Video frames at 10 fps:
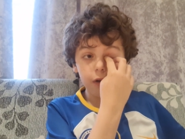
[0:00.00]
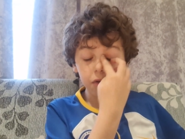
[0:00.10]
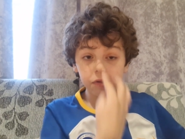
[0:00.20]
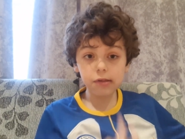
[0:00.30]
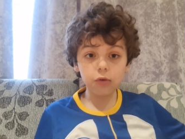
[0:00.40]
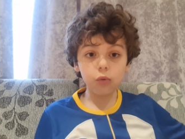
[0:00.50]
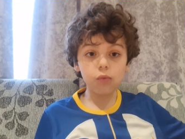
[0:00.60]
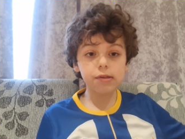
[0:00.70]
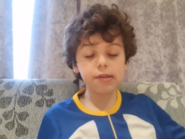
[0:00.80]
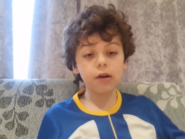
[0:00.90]

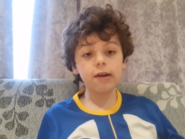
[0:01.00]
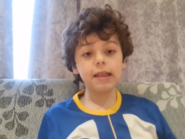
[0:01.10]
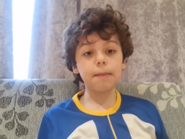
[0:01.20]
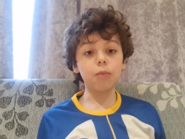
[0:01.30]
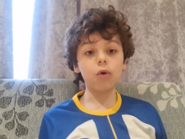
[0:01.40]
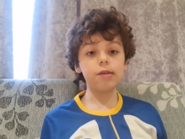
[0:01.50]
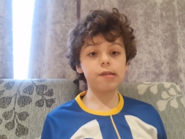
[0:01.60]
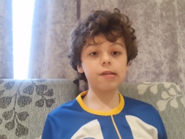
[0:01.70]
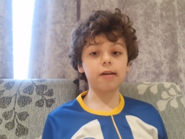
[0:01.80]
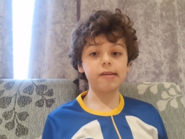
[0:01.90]
Arsenal signing
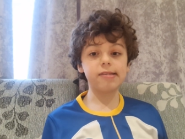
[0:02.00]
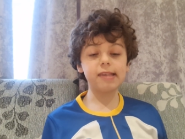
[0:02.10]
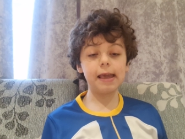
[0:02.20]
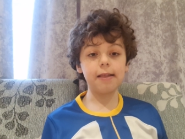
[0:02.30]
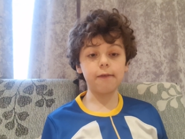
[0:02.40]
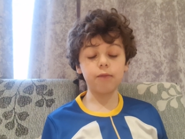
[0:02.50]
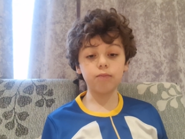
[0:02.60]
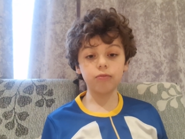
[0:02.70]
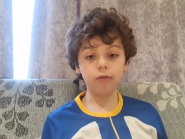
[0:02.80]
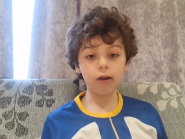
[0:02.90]
Moises Caicedo
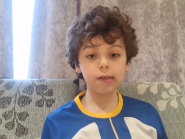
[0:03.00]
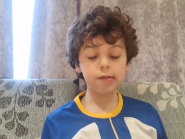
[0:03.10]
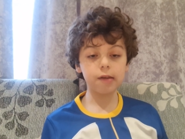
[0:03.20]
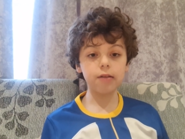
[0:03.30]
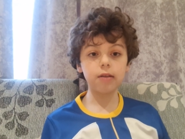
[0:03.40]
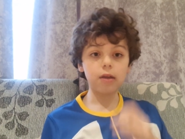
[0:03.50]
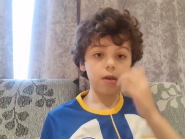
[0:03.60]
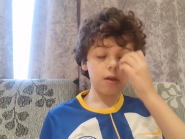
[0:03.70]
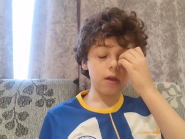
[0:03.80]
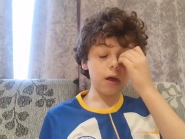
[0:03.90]
from Brighton,
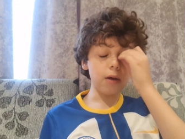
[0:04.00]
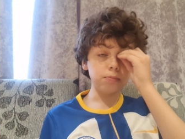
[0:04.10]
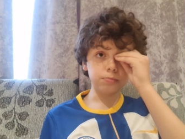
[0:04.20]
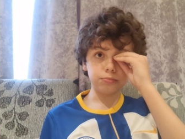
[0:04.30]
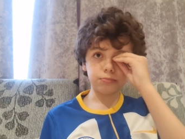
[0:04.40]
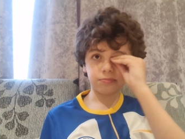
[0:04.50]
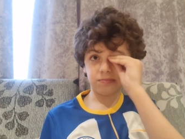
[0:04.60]
um,